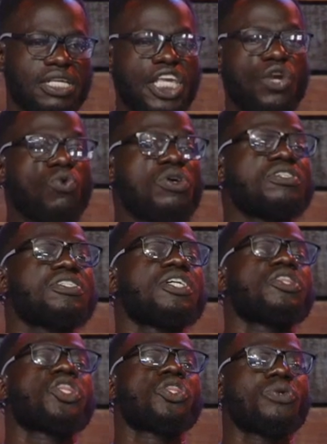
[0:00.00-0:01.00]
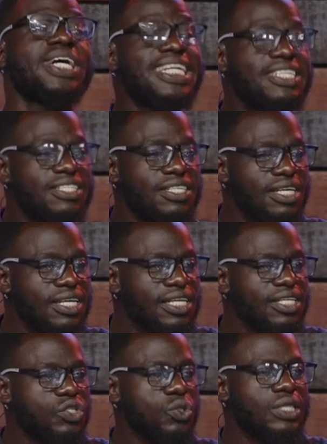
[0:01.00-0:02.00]
He was a threat
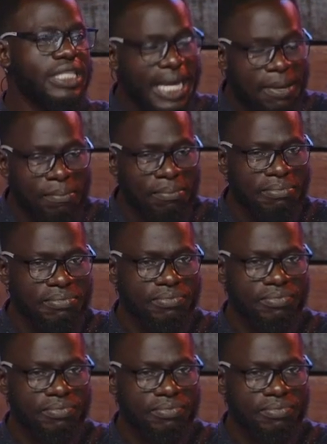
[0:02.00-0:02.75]
to them.